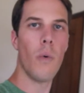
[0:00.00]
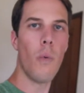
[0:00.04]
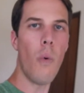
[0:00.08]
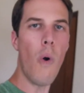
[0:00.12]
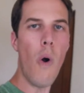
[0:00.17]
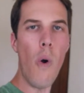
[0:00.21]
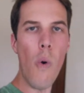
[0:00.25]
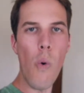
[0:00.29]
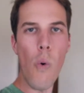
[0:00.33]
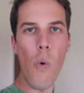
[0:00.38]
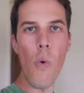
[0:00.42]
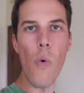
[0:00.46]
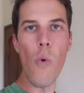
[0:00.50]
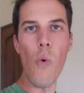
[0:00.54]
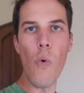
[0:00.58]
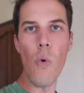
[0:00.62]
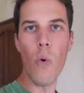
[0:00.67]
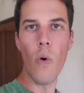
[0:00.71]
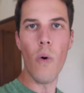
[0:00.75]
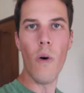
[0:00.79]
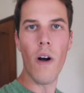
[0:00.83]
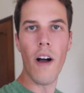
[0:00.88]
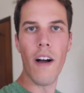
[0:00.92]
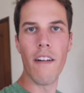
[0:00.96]

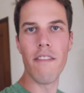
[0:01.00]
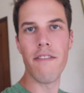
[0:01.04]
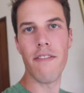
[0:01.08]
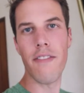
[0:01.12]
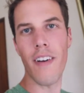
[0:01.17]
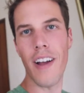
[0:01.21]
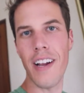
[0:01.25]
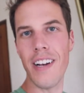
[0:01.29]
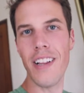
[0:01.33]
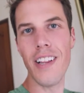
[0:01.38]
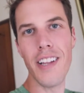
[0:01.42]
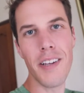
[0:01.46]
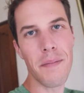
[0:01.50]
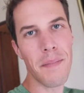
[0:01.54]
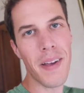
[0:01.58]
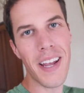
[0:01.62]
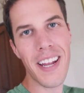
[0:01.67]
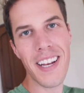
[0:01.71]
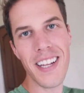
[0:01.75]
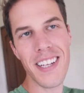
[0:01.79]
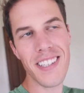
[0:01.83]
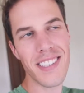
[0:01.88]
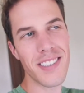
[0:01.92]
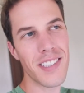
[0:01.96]
Woo! Finally
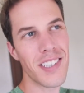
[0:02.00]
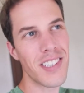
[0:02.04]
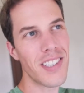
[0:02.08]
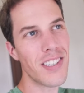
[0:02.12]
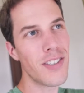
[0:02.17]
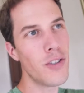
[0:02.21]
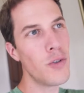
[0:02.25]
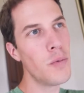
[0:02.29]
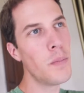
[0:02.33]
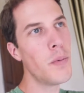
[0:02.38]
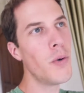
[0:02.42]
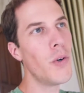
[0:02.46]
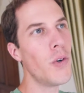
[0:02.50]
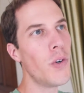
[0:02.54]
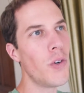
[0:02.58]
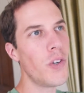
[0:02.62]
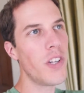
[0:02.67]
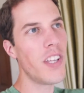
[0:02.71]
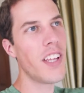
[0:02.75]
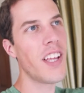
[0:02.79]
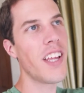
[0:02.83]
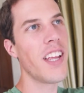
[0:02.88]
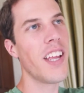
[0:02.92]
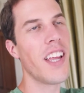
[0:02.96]
made it to
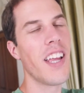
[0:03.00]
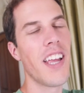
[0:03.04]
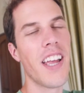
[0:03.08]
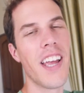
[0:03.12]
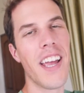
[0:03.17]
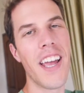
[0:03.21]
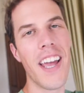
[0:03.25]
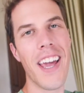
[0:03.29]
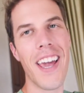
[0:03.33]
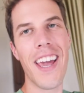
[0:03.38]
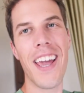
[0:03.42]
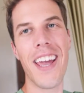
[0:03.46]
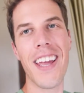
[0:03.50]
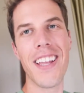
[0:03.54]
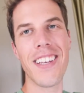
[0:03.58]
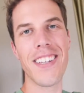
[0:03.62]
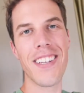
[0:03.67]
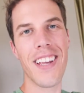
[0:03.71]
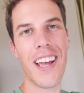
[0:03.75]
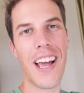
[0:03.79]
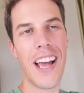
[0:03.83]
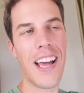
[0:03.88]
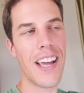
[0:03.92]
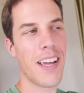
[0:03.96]
Ubud,
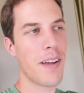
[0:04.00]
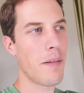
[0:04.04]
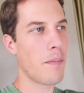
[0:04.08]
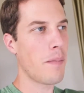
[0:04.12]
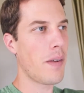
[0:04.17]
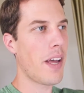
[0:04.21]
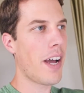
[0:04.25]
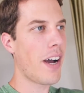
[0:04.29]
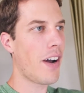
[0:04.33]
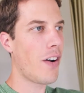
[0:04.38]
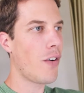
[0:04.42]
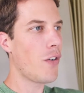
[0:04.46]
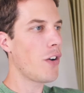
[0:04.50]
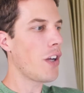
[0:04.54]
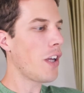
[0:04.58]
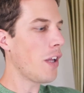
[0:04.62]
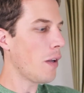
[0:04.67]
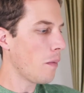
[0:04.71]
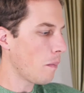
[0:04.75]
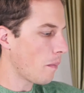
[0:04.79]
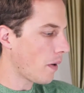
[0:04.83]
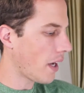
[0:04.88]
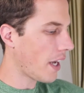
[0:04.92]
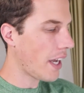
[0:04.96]
and I am now
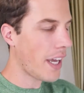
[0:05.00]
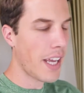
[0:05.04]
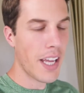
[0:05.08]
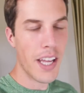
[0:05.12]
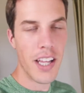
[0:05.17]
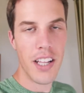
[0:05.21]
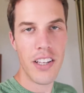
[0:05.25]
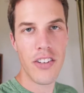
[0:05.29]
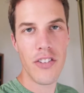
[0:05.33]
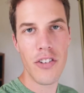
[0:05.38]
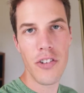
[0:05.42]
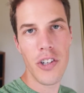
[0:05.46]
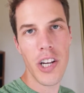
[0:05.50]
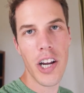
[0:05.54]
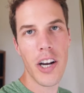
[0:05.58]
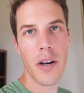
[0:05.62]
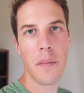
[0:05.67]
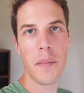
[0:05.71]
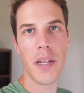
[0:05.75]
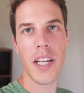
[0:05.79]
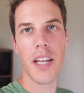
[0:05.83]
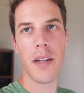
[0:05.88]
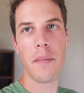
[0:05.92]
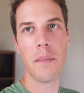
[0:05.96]
in my new
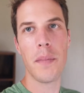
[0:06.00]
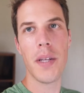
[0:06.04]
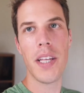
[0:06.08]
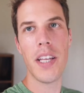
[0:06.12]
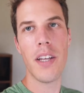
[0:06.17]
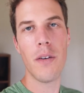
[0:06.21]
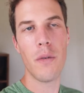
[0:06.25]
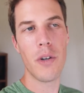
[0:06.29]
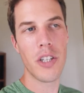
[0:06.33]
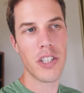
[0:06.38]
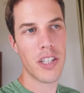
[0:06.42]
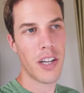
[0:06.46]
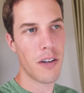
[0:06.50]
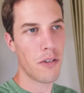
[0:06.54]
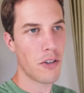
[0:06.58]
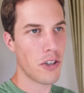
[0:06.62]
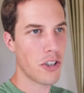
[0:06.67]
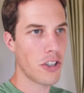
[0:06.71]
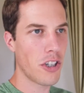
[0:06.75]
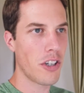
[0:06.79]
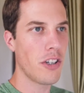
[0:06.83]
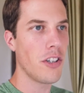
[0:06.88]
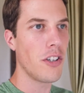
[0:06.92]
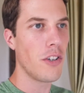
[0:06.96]
Airbnb, which I
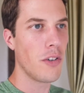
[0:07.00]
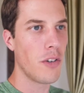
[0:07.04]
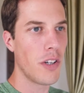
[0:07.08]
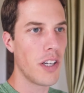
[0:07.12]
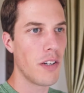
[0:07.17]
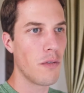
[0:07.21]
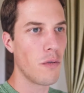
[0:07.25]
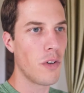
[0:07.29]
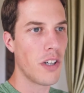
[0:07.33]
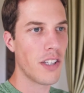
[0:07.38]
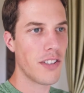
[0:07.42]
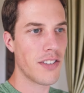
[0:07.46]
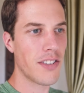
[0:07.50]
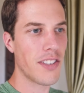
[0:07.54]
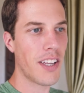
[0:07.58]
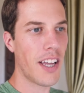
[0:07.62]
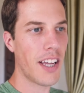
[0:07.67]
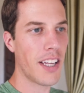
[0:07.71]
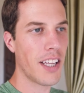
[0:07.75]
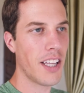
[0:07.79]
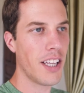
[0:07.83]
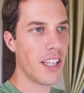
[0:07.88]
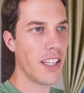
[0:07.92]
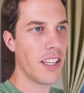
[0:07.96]
will show you in one
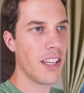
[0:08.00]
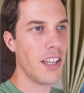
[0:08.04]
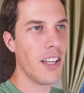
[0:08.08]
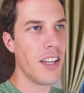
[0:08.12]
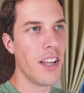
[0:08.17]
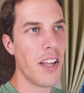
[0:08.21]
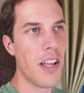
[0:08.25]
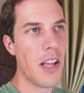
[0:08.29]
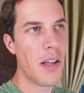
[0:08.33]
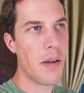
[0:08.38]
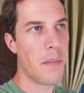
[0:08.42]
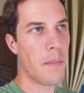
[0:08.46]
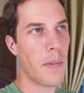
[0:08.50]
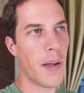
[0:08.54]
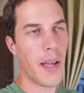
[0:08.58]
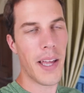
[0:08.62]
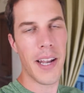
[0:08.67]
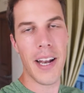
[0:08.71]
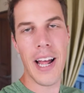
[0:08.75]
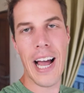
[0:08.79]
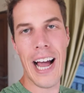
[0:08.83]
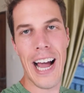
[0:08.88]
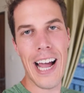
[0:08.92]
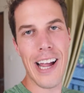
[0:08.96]
second.
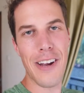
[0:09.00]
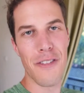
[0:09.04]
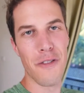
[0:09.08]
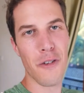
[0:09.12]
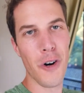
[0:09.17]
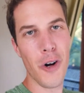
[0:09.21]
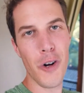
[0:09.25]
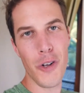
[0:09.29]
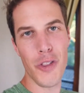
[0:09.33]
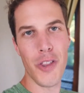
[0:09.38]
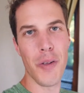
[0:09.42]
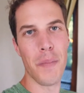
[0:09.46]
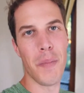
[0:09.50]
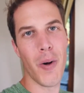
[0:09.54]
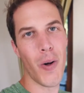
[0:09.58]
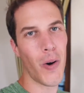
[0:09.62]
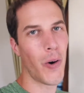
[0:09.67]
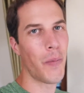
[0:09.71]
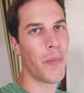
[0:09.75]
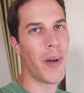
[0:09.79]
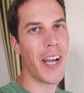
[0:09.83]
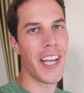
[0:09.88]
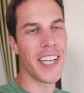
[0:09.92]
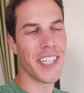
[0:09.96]
But I rode the
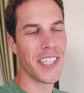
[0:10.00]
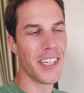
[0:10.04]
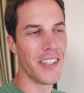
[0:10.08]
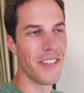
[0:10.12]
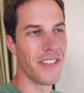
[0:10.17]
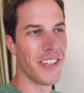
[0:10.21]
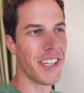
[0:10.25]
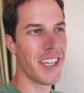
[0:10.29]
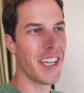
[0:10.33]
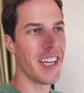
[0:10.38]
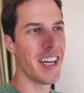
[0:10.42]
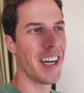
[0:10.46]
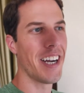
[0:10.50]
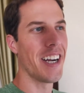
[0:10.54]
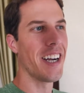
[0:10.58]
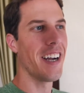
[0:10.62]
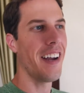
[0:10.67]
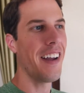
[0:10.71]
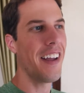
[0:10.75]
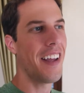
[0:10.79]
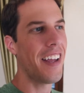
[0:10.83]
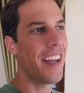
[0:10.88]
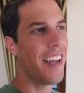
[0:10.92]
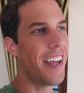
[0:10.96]
motorbike over
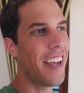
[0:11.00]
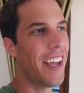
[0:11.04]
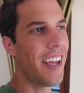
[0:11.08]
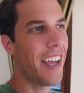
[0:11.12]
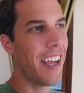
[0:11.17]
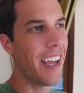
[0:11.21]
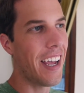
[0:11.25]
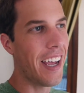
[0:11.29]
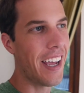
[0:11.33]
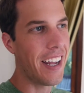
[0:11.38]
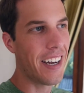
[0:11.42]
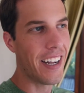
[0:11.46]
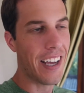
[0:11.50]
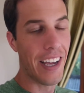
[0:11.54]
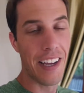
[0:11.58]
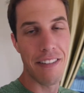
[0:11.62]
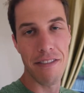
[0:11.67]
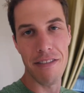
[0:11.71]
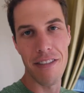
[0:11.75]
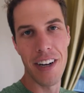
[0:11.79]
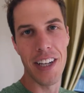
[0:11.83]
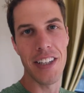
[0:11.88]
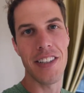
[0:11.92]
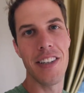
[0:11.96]
here, and
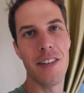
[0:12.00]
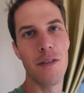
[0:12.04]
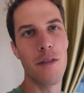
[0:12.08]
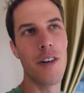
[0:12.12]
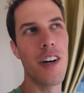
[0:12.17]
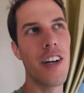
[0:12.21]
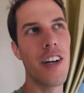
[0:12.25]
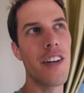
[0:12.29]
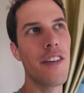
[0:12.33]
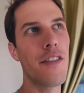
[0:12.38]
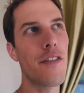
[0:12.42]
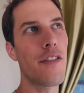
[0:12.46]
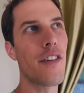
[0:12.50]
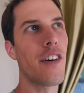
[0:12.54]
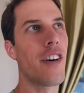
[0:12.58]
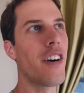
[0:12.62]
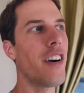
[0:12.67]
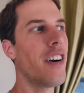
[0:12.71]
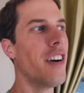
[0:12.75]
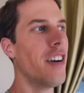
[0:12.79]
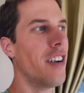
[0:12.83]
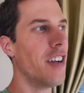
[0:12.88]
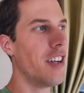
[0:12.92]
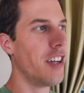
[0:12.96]
I've rented one
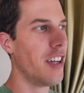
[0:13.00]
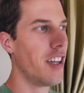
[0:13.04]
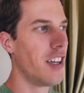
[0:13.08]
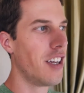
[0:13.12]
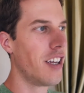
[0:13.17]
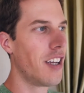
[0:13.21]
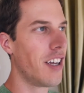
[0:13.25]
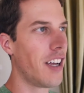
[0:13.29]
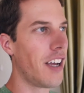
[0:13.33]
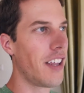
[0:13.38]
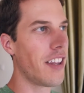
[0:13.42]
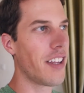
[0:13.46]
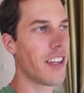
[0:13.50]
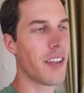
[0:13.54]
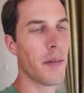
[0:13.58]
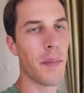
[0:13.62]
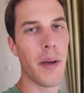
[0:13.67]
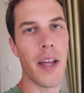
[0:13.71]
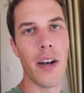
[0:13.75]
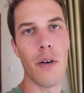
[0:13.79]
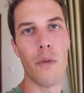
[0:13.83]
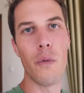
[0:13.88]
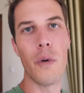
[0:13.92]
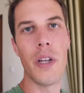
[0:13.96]
for I think
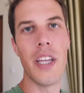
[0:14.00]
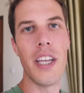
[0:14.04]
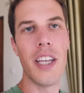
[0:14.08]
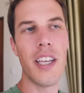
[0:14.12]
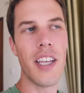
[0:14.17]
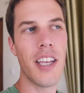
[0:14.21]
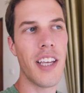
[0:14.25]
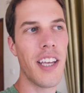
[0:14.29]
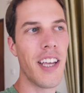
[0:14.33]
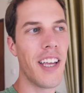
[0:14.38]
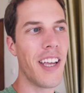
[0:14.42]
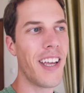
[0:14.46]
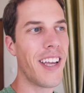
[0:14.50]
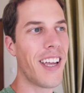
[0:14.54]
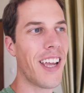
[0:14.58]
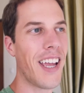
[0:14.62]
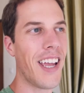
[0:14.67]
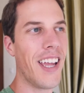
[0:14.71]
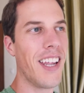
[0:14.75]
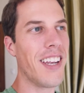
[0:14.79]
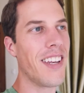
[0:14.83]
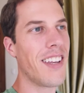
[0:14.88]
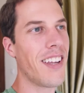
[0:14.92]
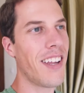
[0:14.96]
about a week,
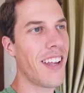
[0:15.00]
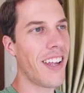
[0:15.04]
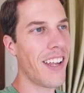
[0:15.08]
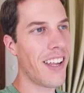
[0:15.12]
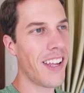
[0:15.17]
and